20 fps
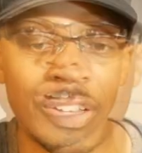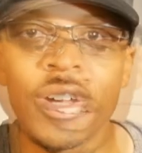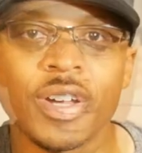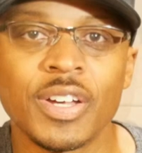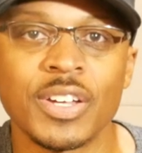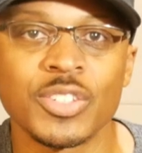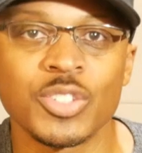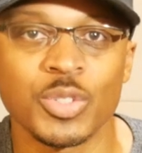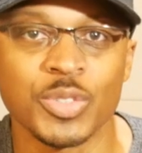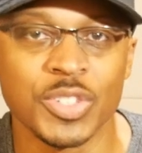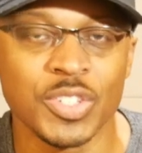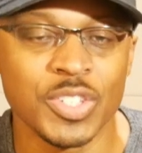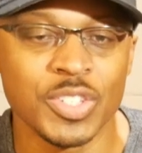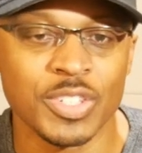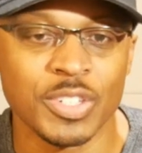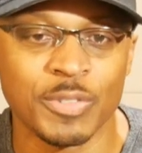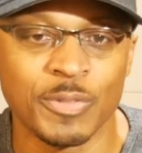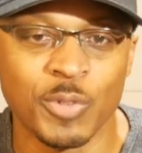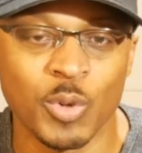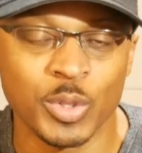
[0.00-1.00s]
So this is
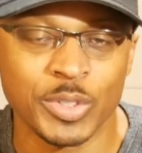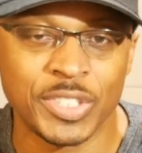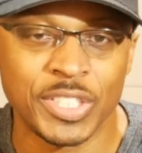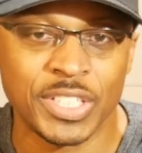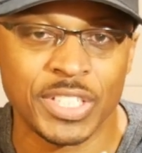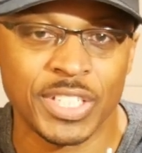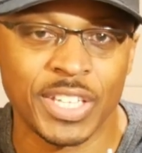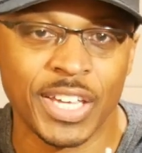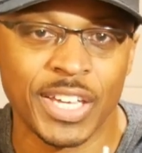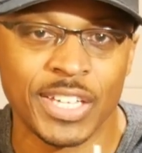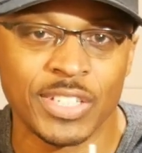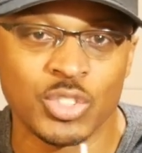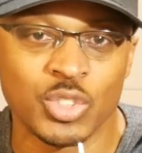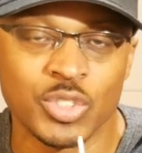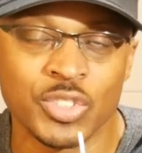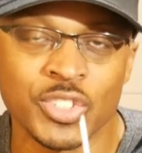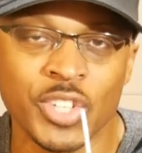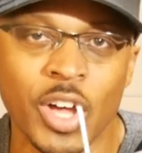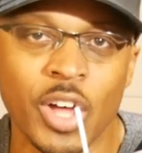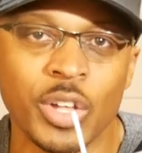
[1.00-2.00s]
a 14 gauge
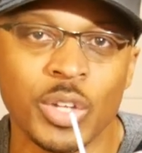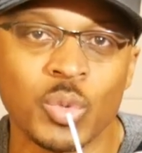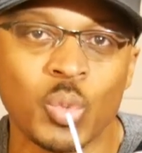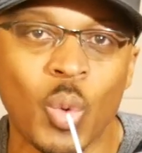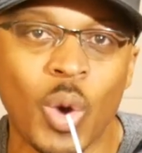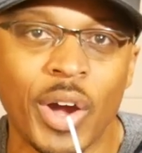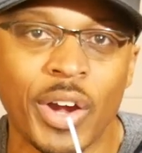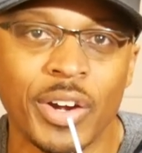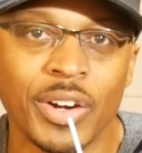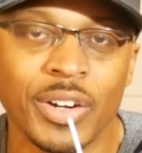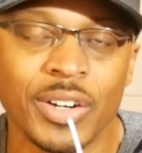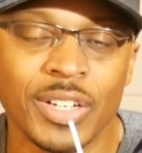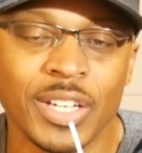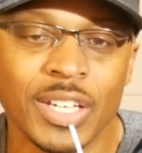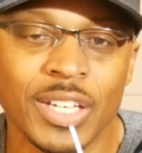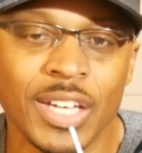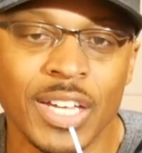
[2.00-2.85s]
solid wire.